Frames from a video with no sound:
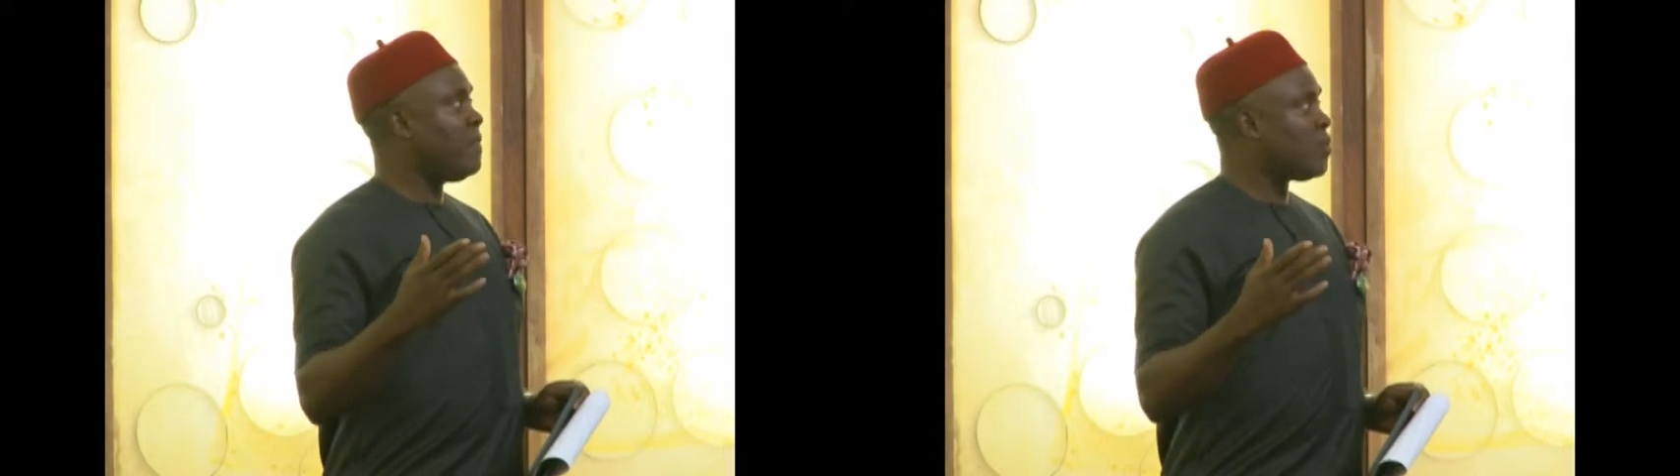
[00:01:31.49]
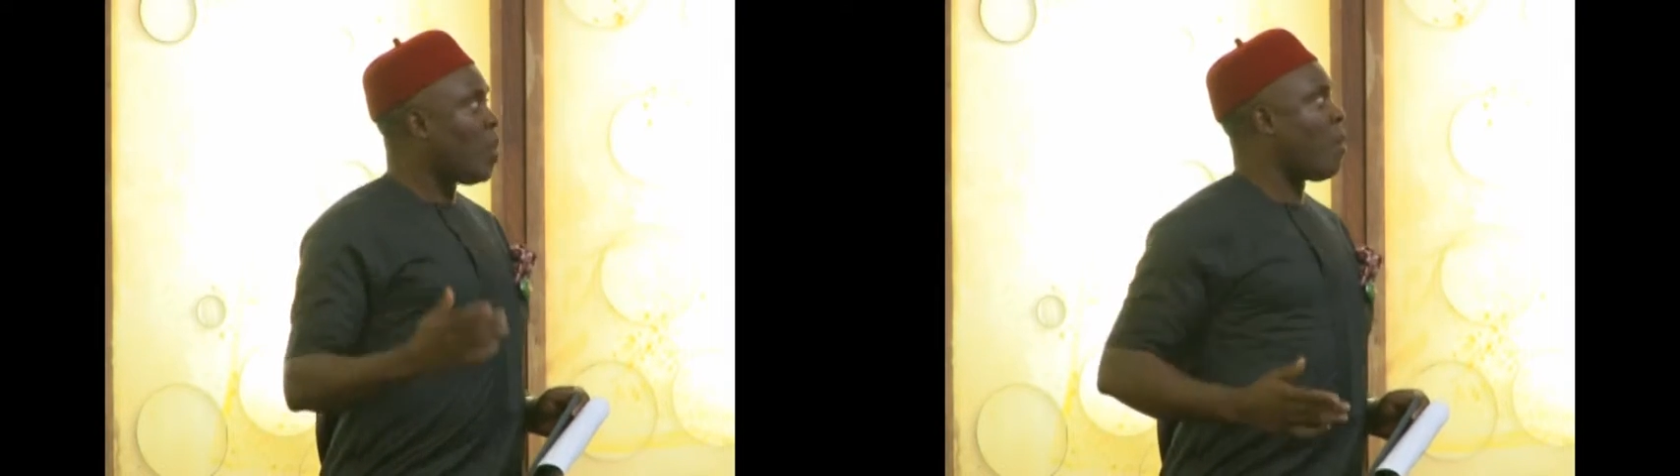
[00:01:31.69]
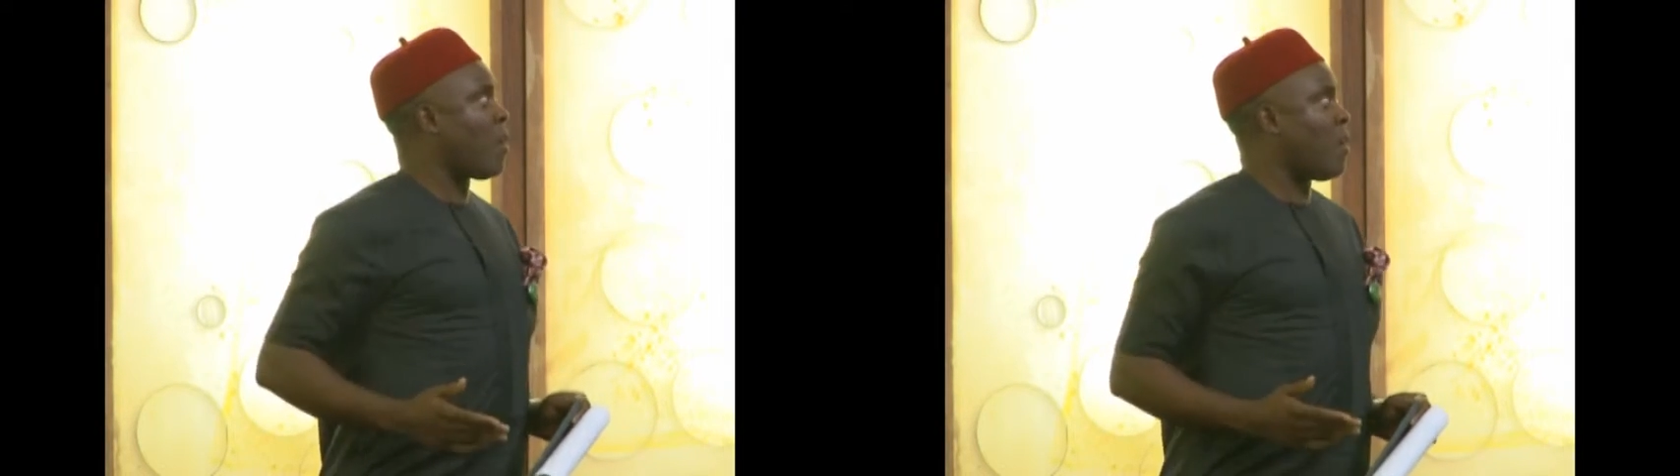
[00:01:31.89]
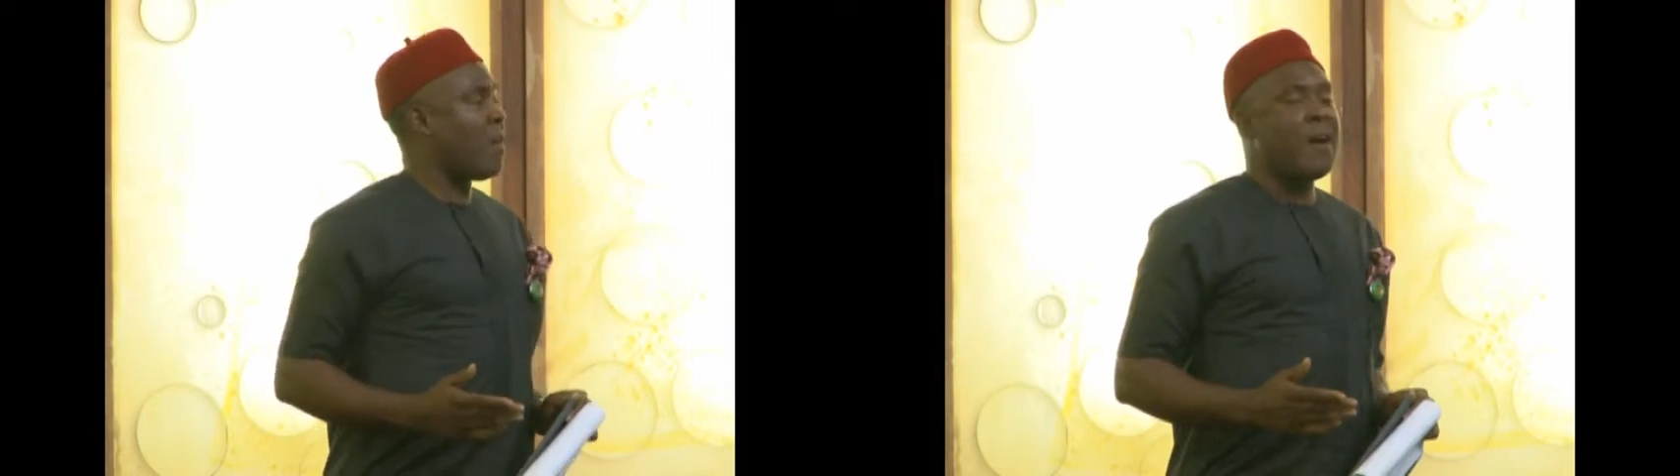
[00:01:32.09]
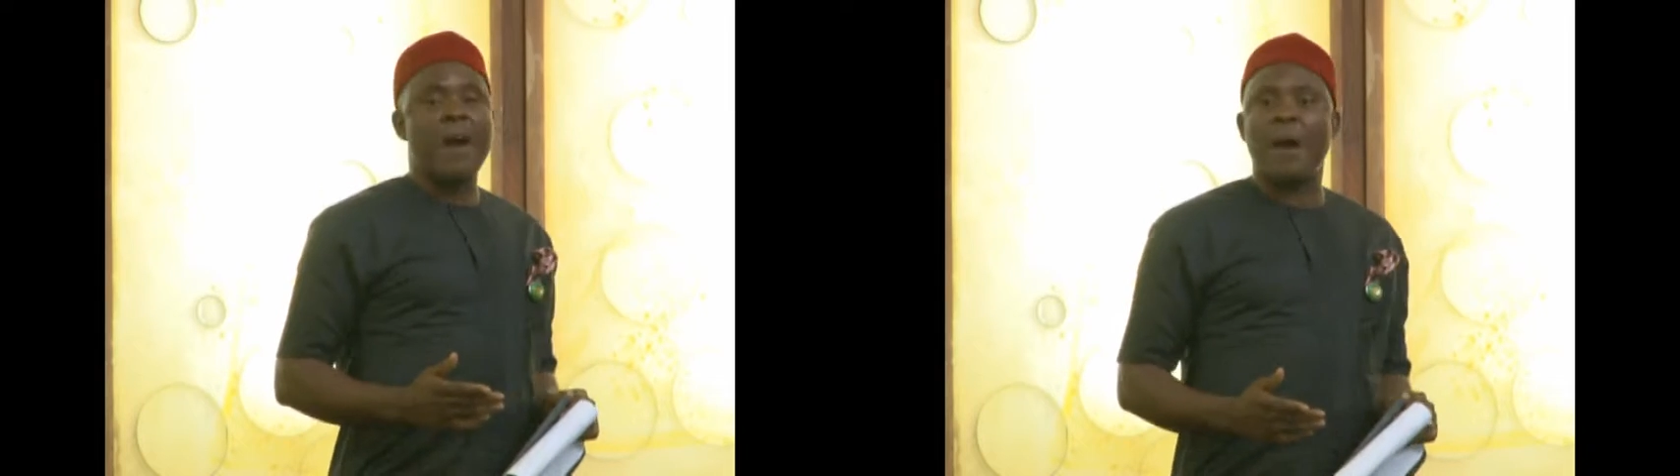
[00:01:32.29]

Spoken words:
talk